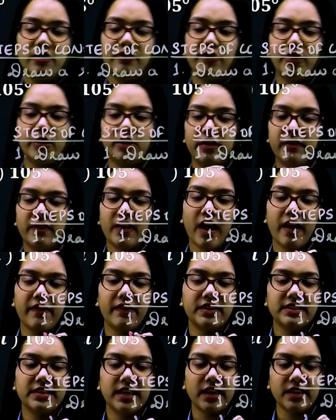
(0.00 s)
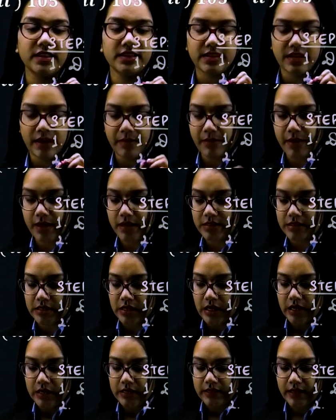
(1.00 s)
Further, we have the second step as
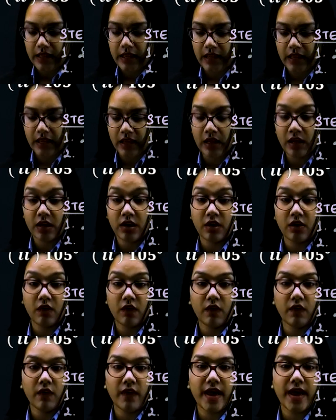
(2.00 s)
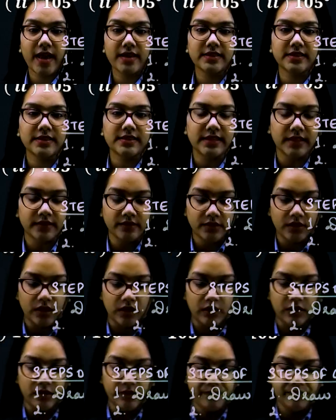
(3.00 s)
taking O as a
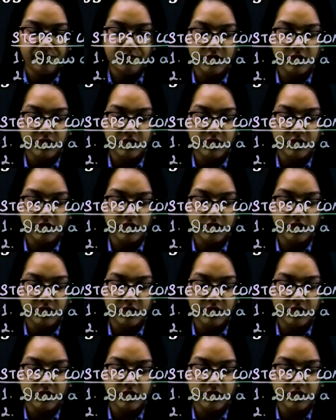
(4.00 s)
center,